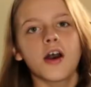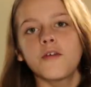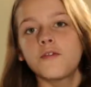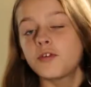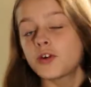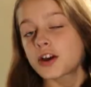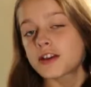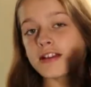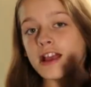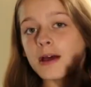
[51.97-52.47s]

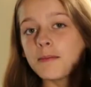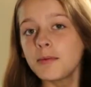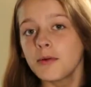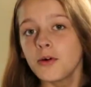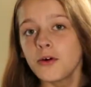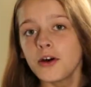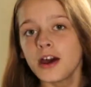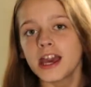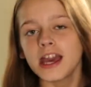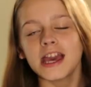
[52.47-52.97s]
For
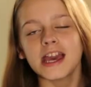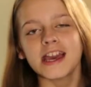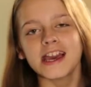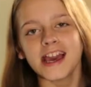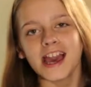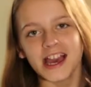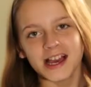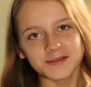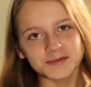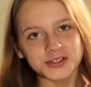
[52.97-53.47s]
example,
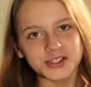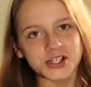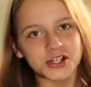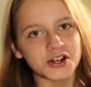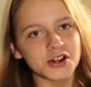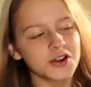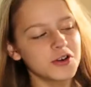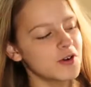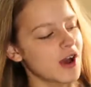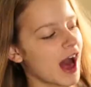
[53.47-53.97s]
a
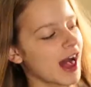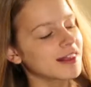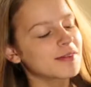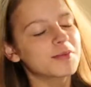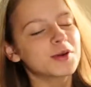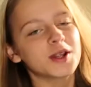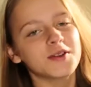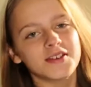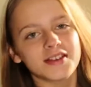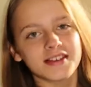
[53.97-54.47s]
hamster who has
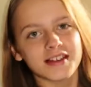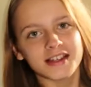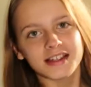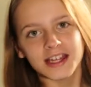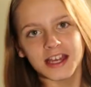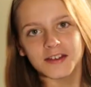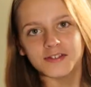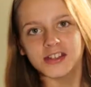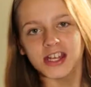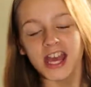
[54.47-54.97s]
previously
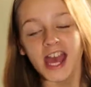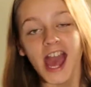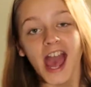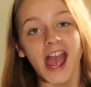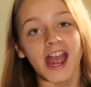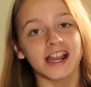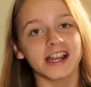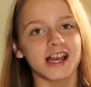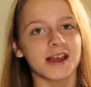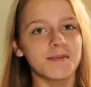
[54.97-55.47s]
lived
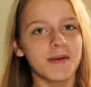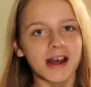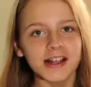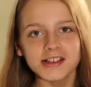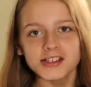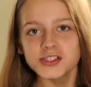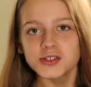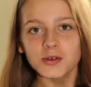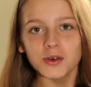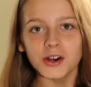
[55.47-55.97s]
in a pet
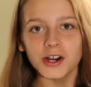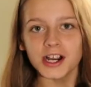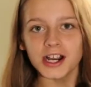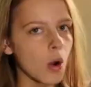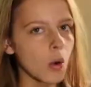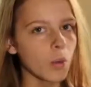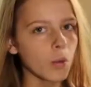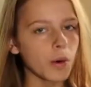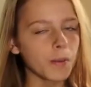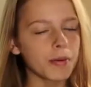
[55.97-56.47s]
store
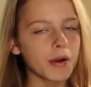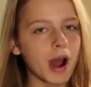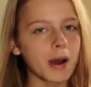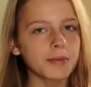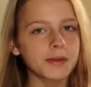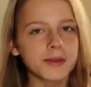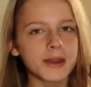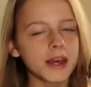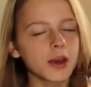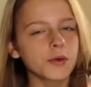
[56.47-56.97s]
will
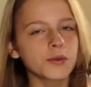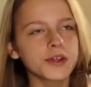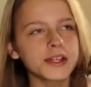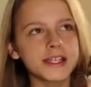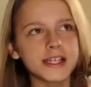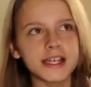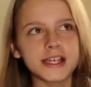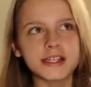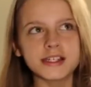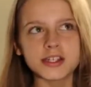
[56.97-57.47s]
probably only
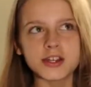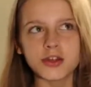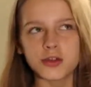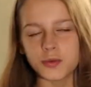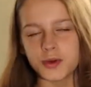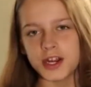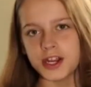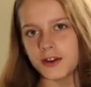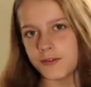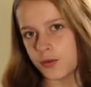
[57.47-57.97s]
need
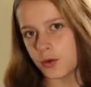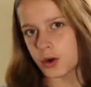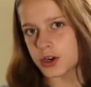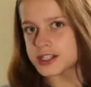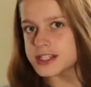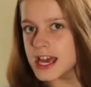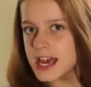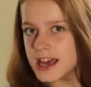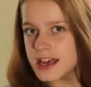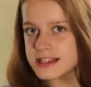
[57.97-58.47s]
3 to 4
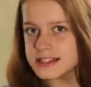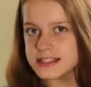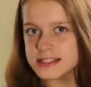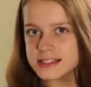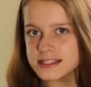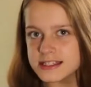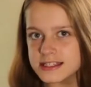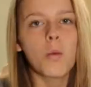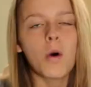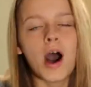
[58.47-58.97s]
days,
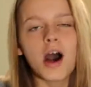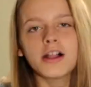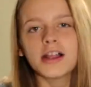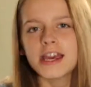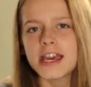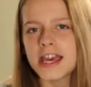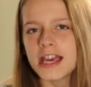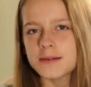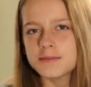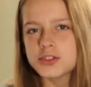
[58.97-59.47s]
while
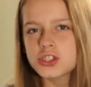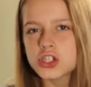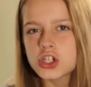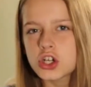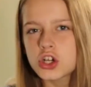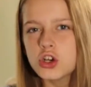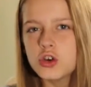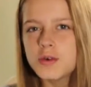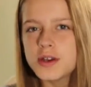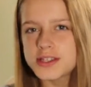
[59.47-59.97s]
a hamster
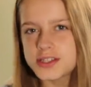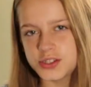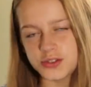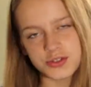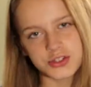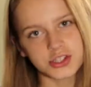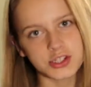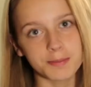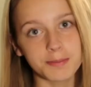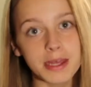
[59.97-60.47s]
who is
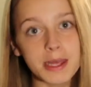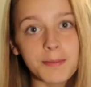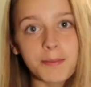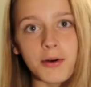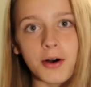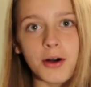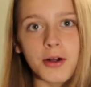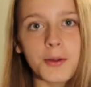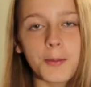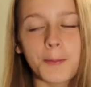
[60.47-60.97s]
used to
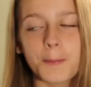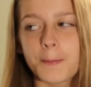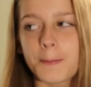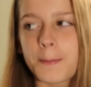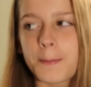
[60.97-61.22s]
people